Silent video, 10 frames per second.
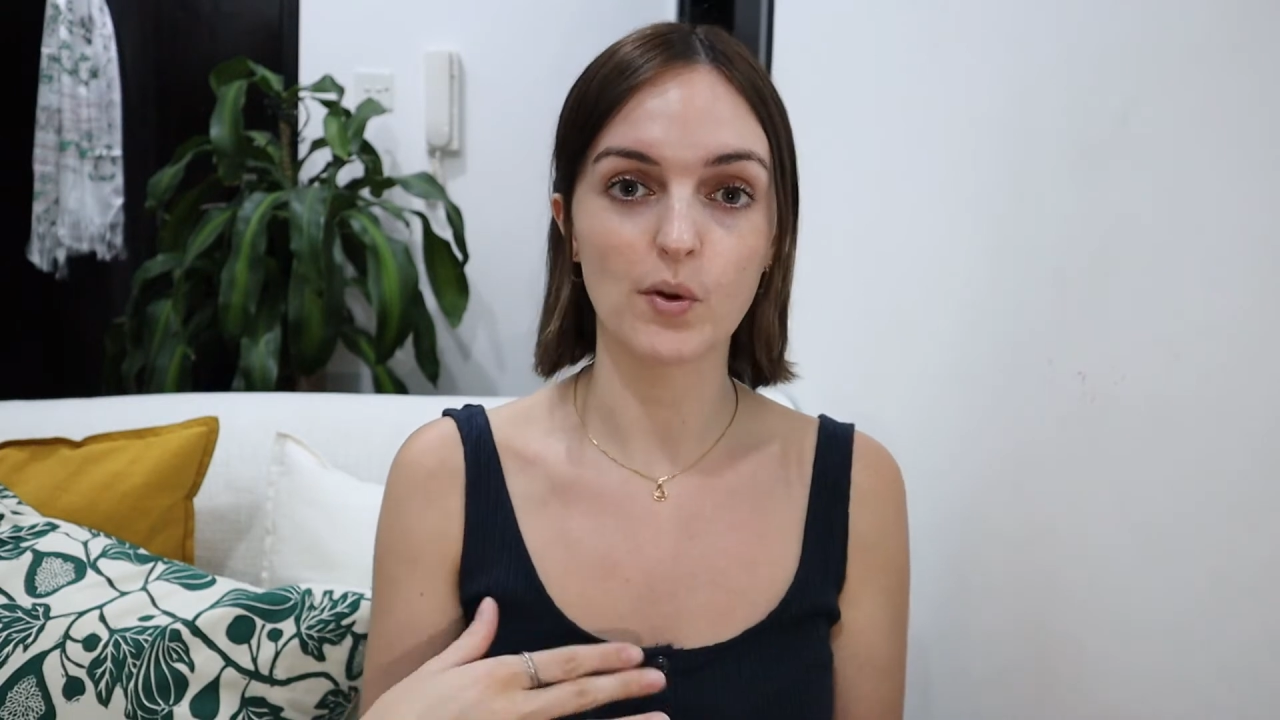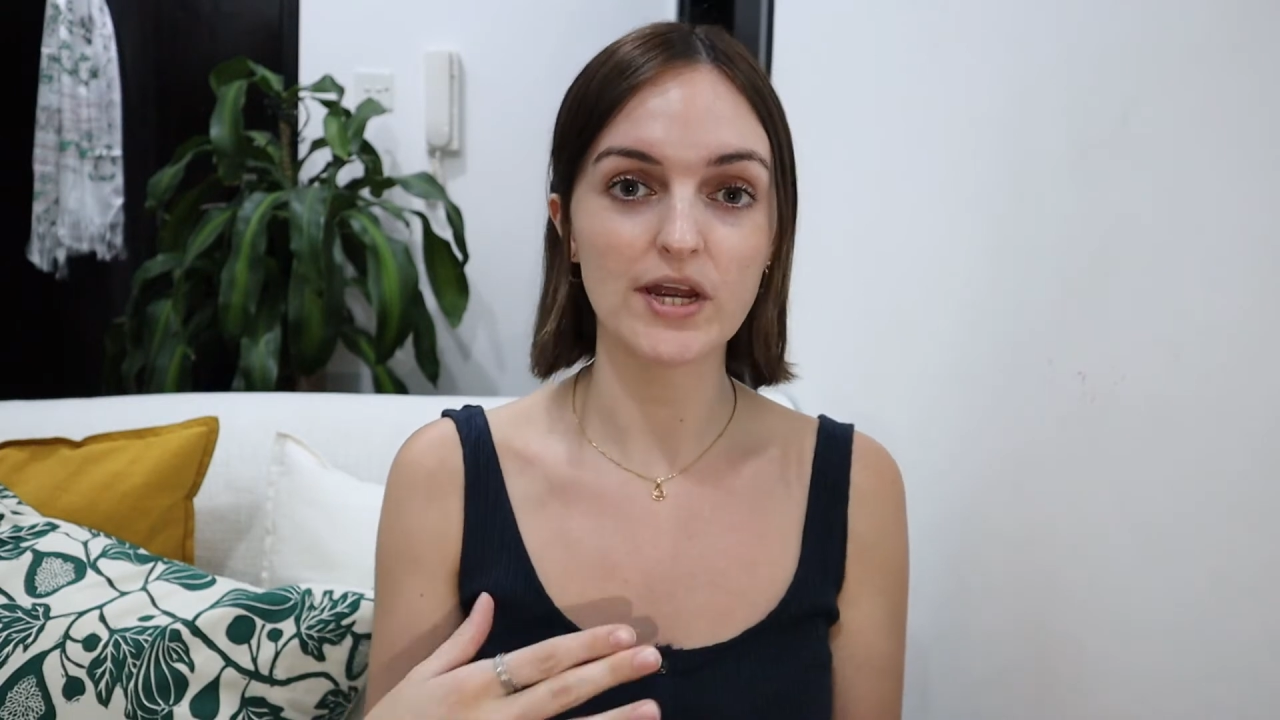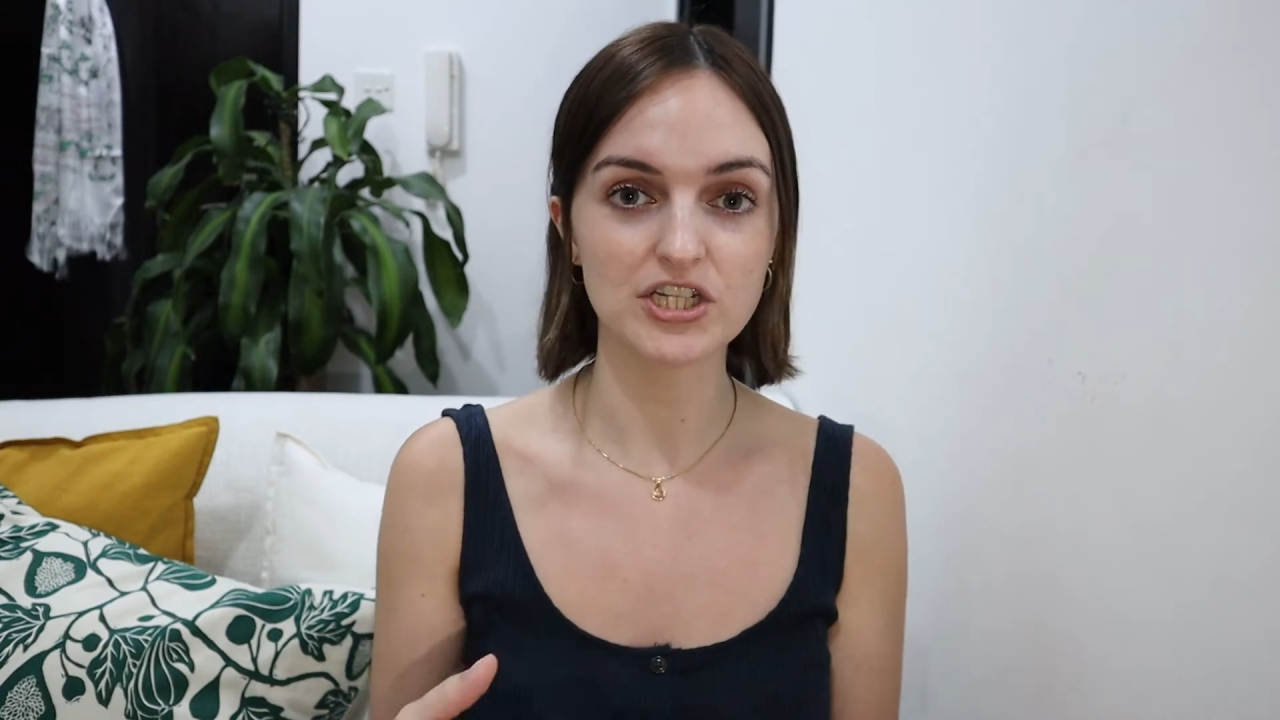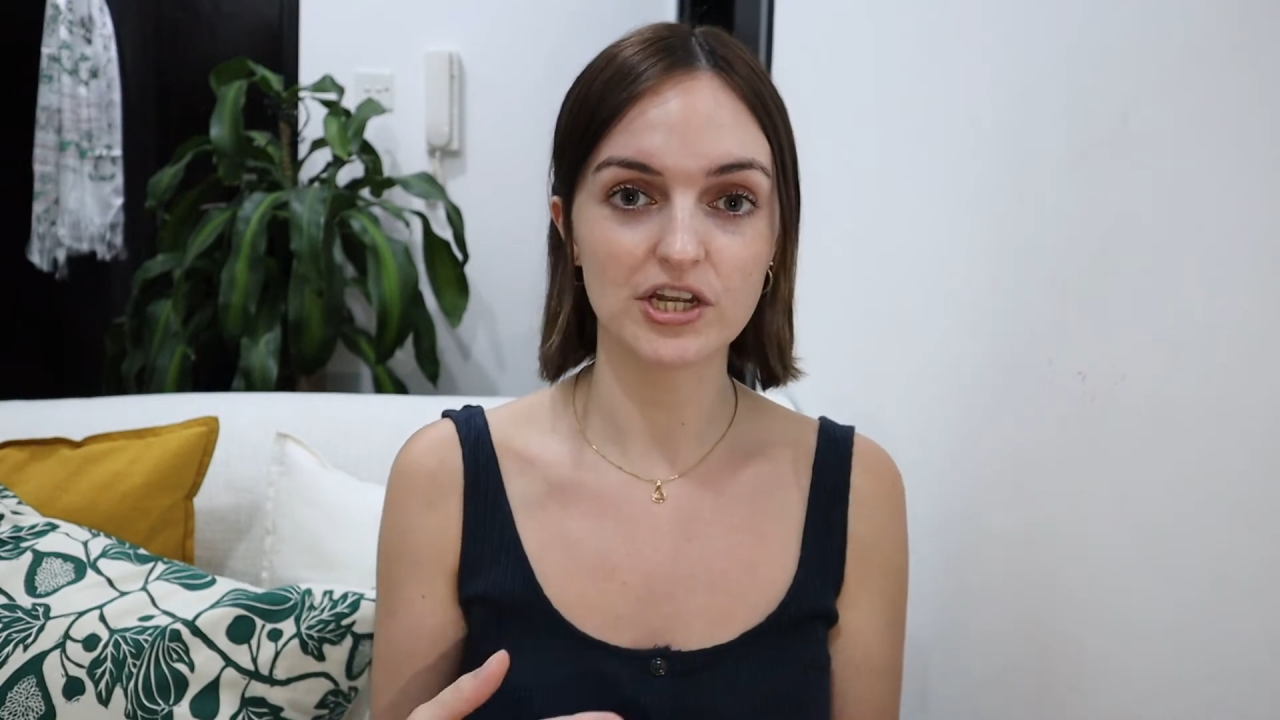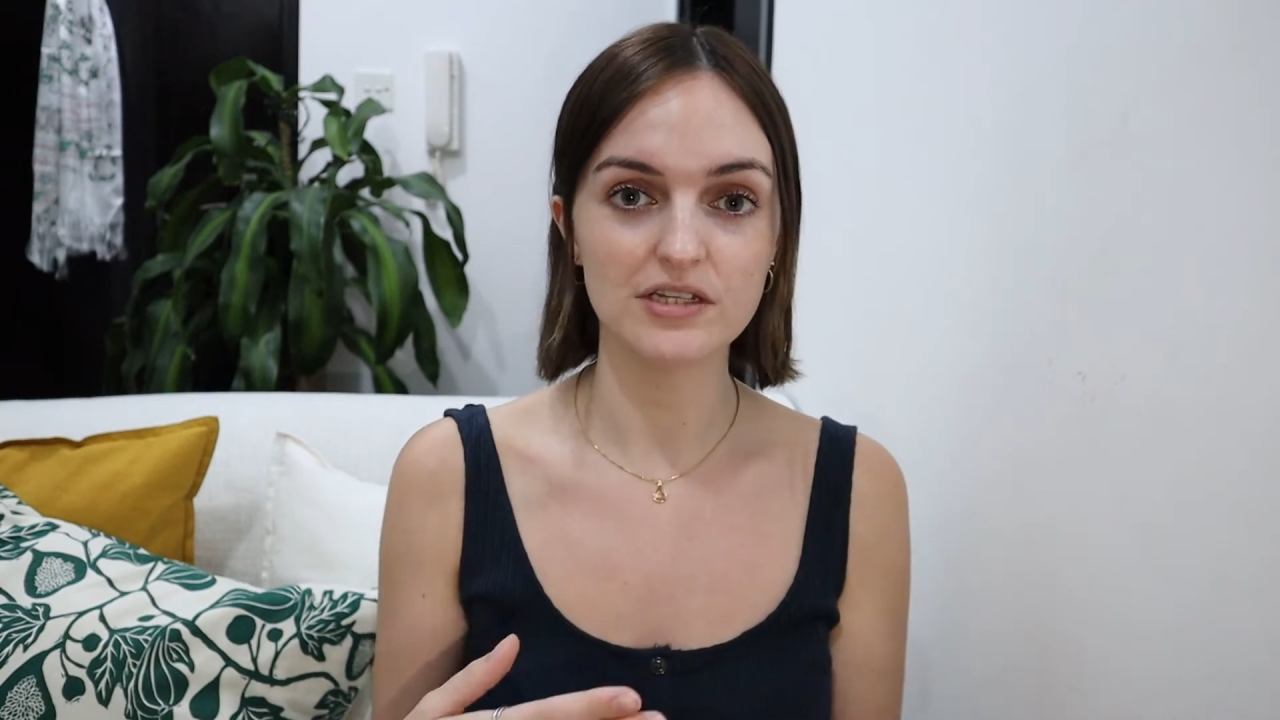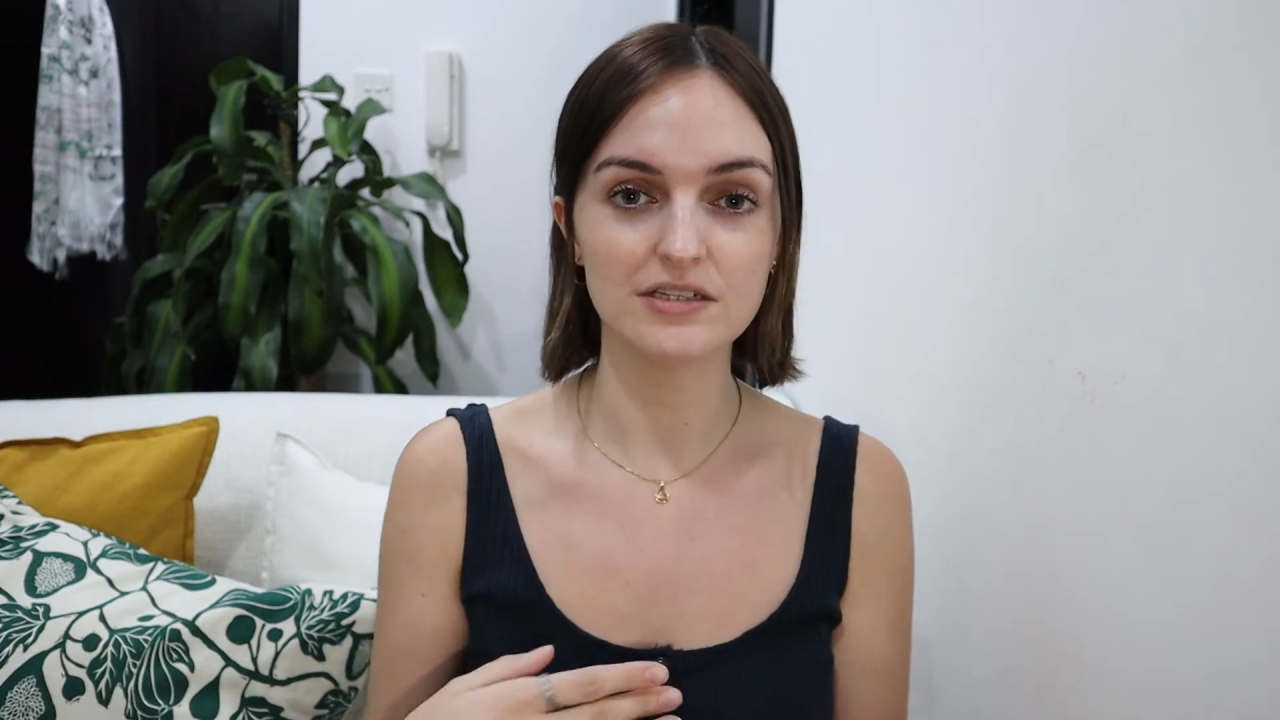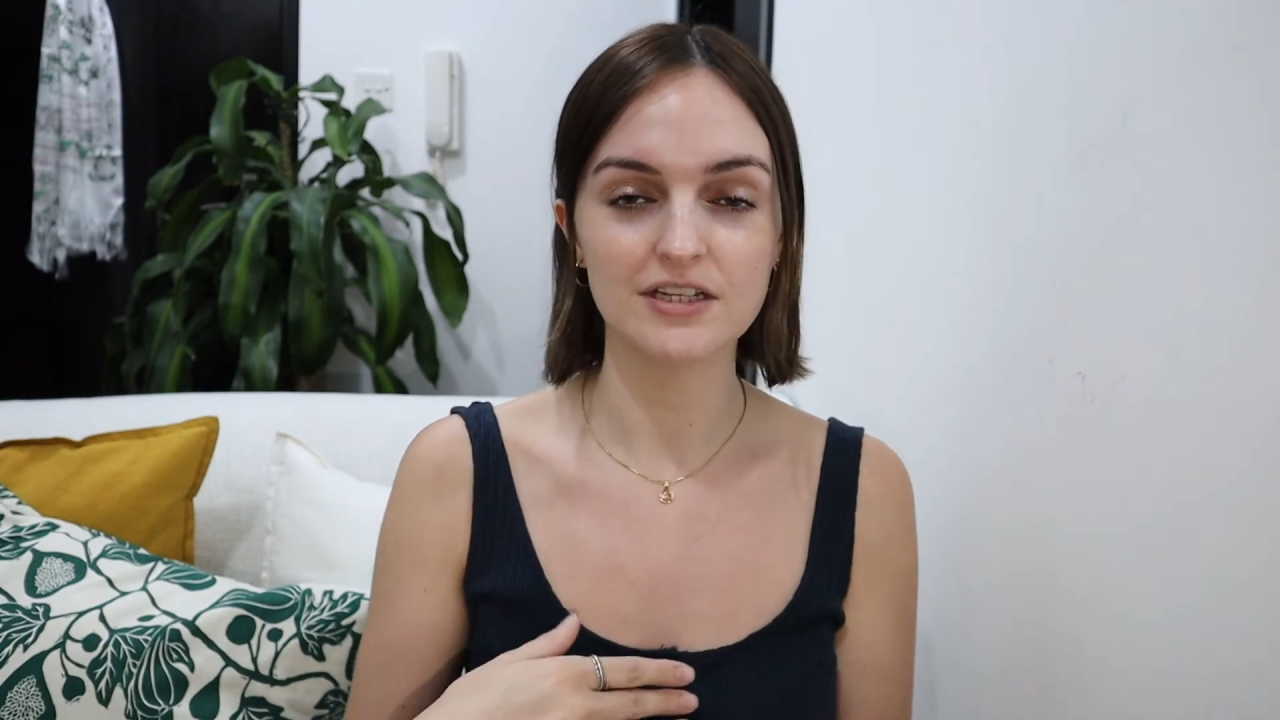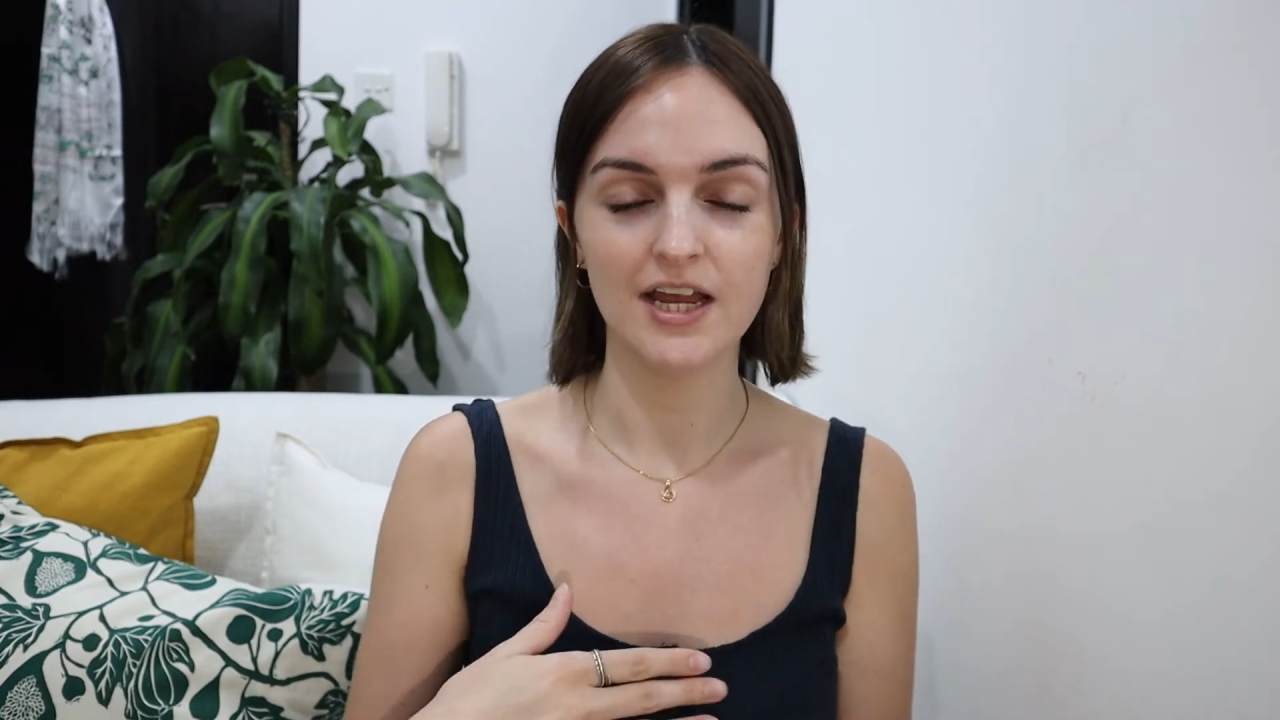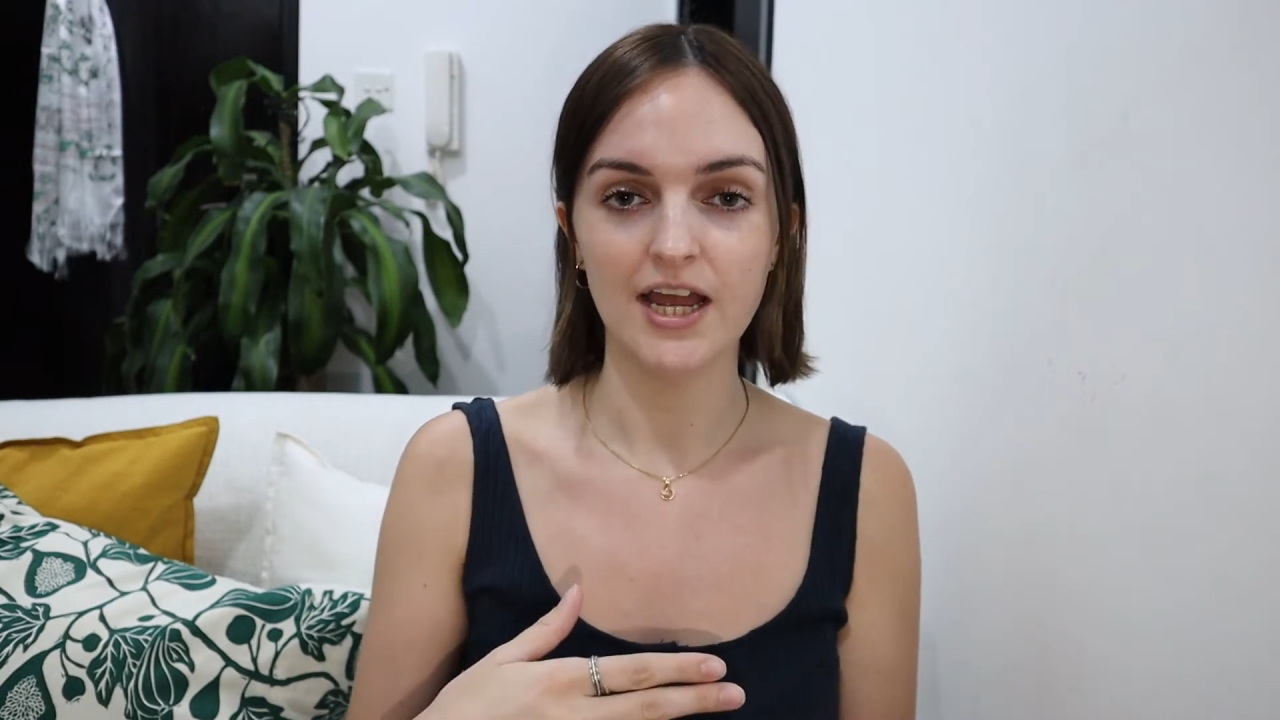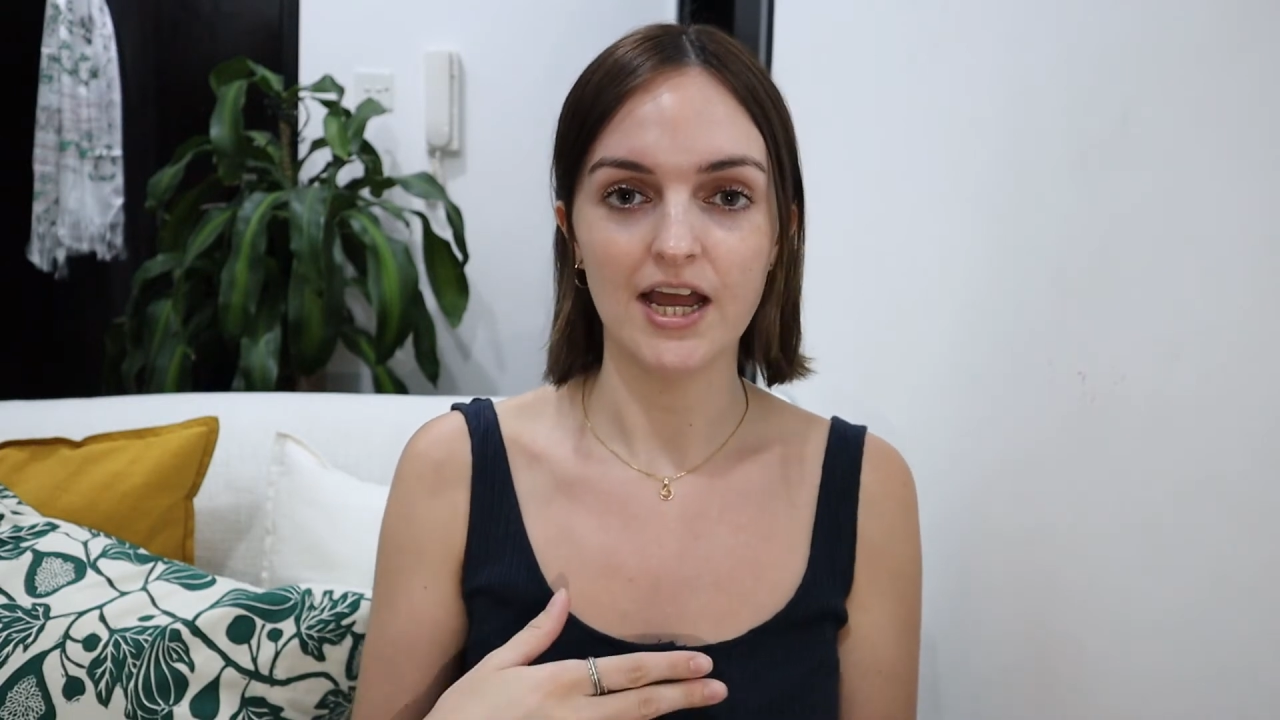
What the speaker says: questions